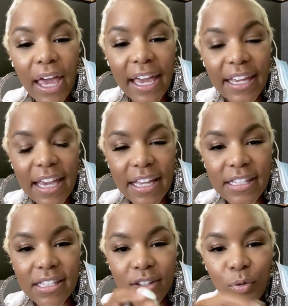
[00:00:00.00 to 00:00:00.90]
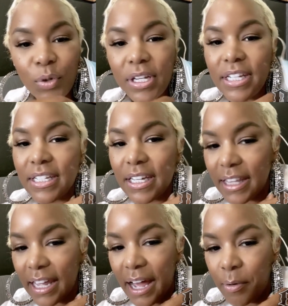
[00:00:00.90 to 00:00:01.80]
okay, yes. We need to
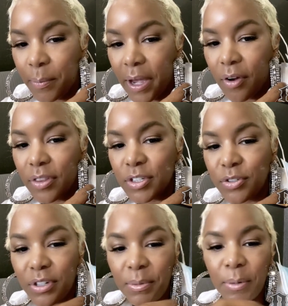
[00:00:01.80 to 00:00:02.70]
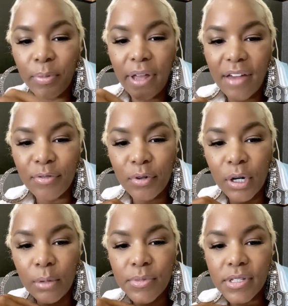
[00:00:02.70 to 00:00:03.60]
get that album back on the streaming
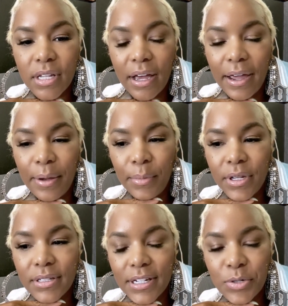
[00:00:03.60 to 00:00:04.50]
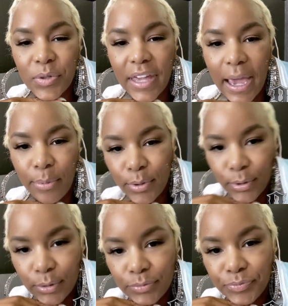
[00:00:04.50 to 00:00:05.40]
platforms. I am in touch with
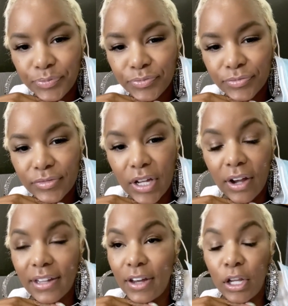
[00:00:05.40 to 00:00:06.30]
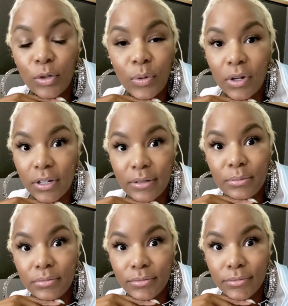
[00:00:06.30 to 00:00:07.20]
Capitol. Y'all, y'all are welcome